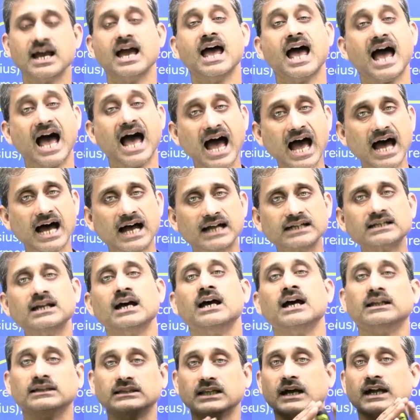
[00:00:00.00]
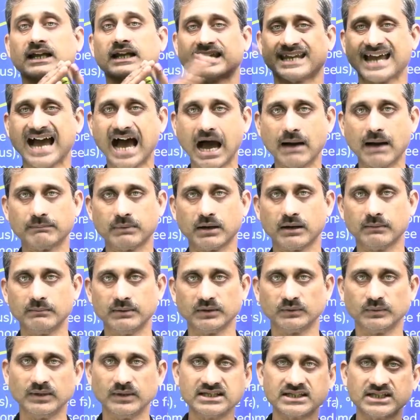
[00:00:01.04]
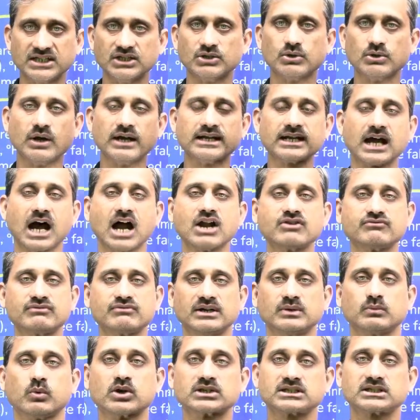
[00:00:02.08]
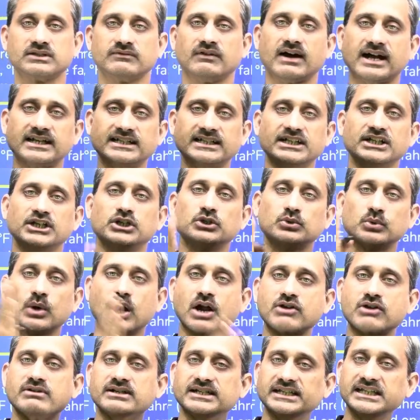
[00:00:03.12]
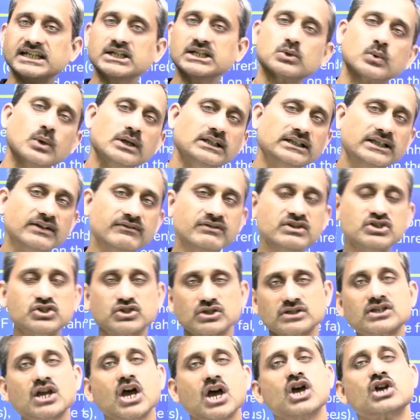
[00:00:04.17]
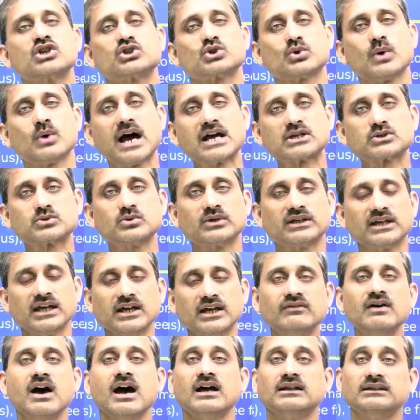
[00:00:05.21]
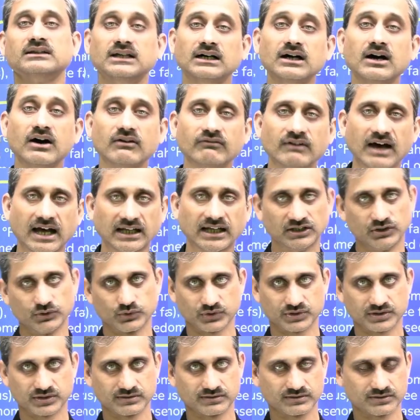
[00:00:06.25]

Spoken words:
and the gap between 0 and 100 was divided into 100 equal divisions so as to give the values.